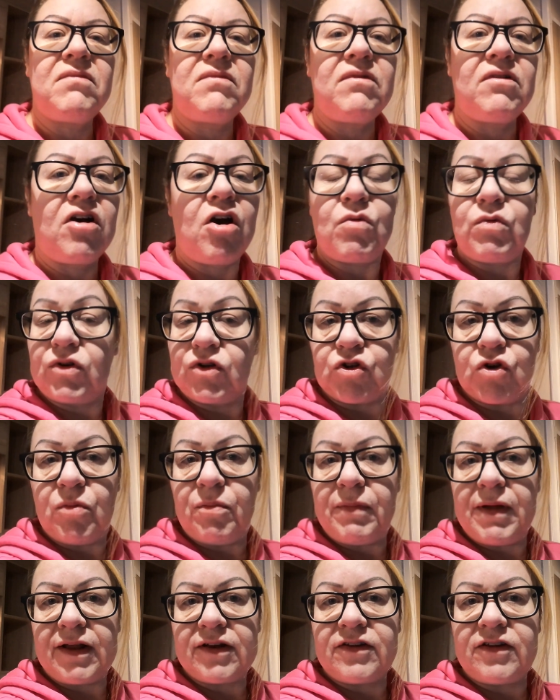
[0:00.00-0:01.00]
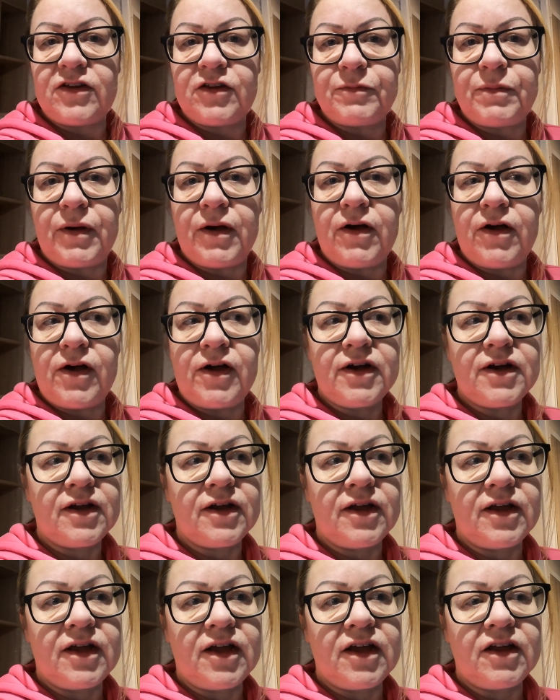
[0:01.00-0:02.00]
I wouldn't come back to this park.
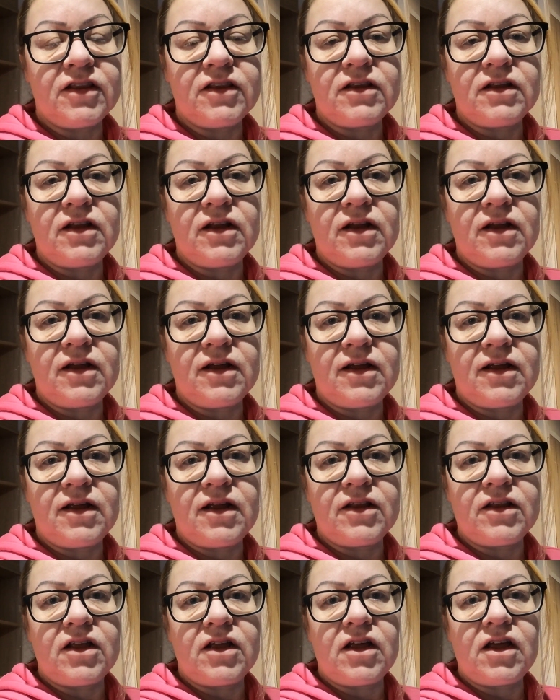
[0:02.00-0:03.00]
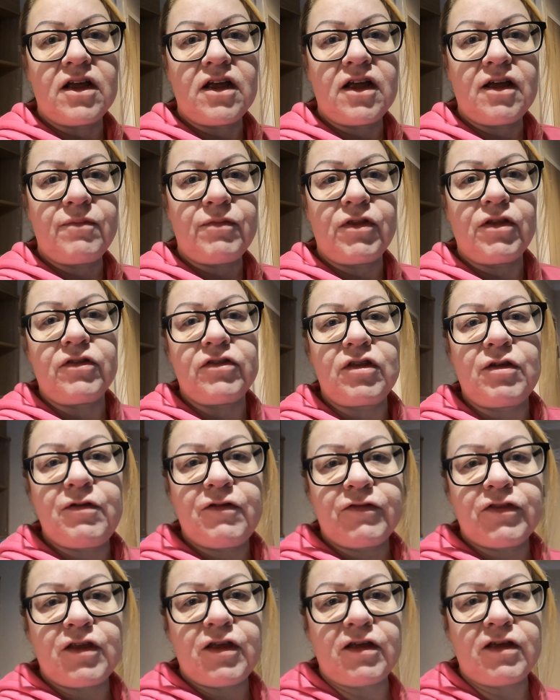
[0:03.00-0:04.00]
Um,
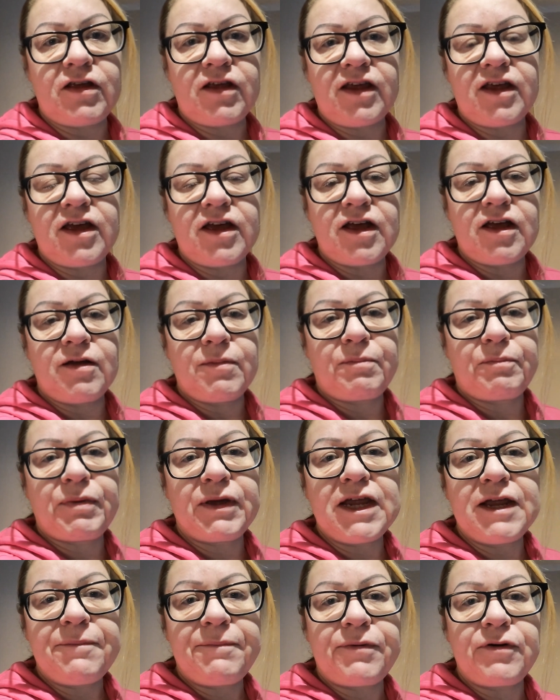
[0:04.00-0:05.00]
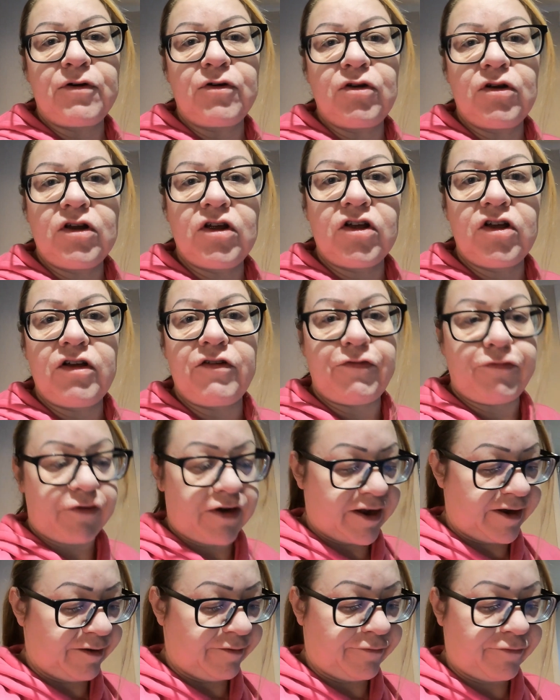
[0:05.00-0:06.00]
the the uh, people are
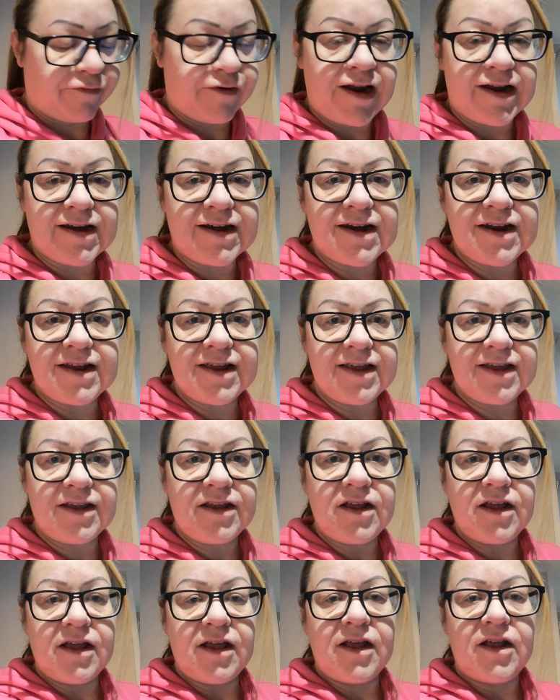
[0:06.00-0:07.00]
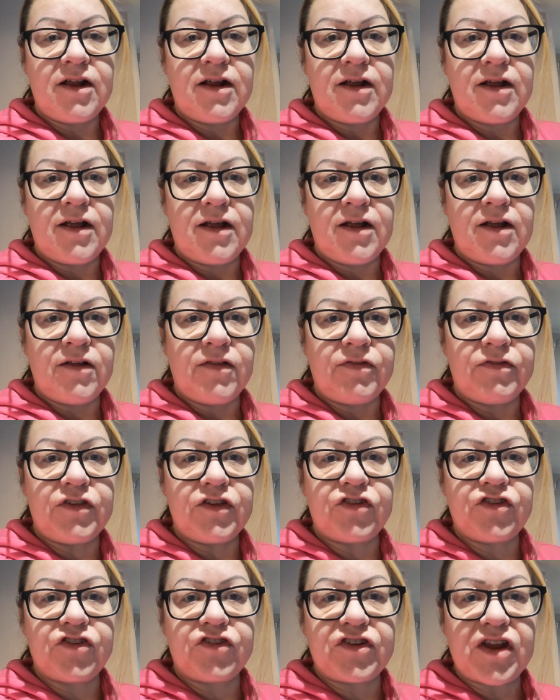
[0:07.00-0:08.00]
very friendly. The
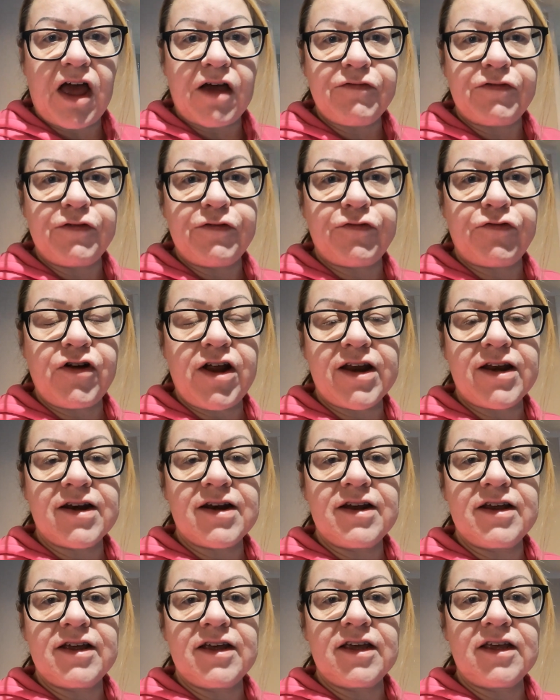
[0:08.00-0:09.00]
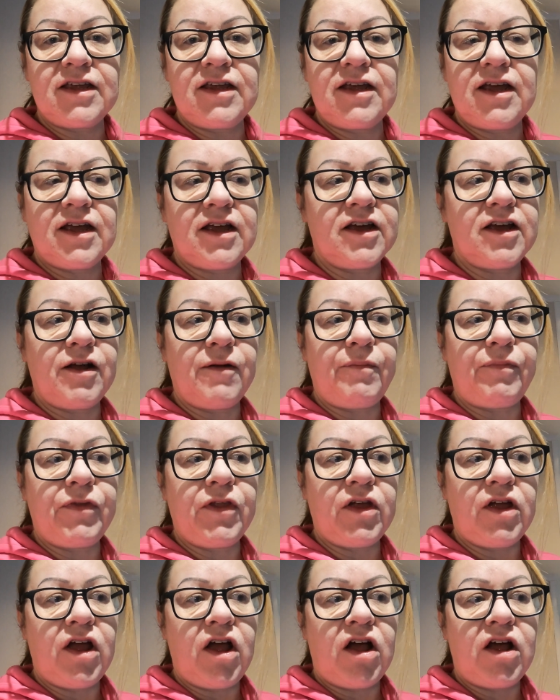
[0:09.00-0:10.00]
staff are friendly. Um,
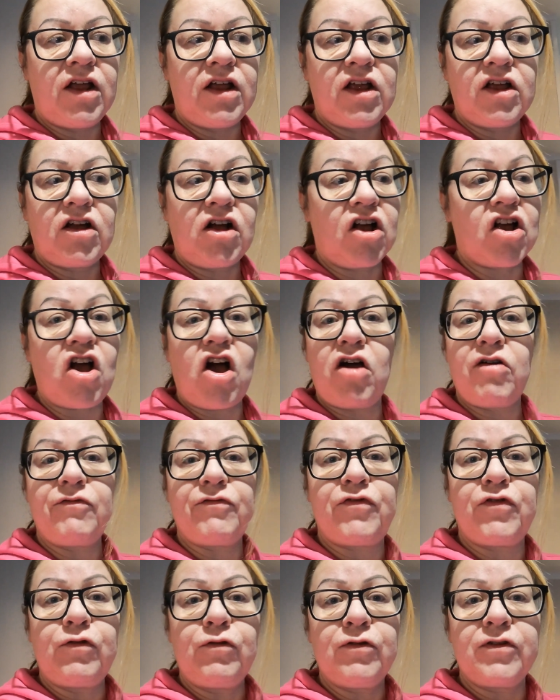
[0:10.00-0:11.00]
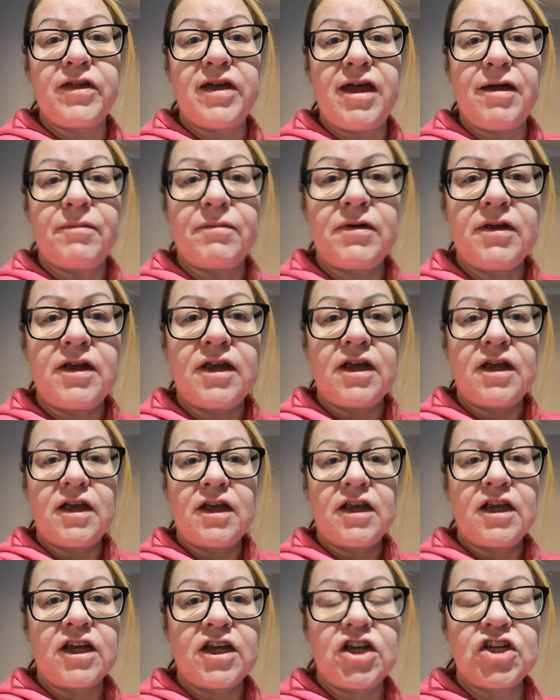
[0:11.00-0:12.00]
I can't fault them.
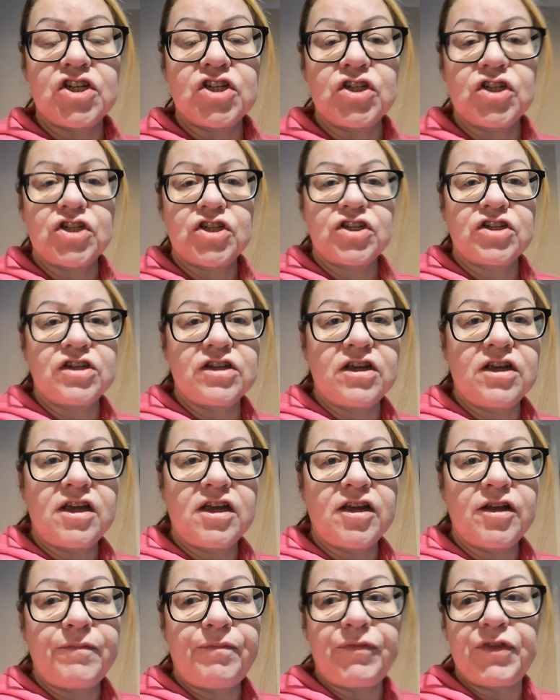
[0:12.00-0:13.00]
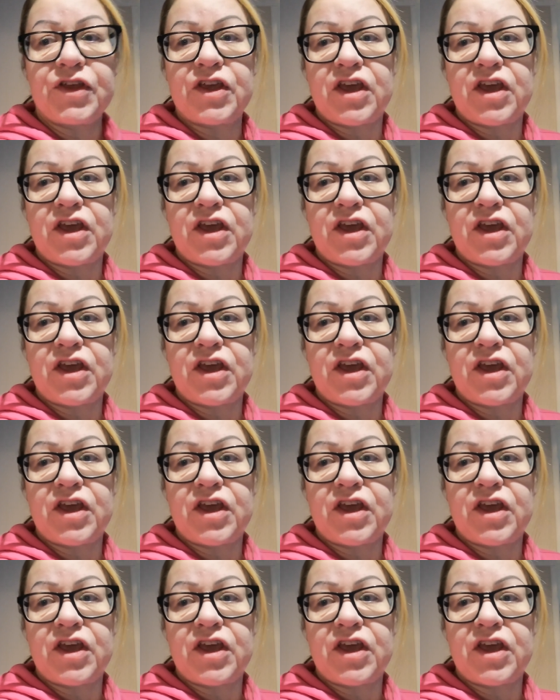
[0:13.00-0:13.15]
It's just um, the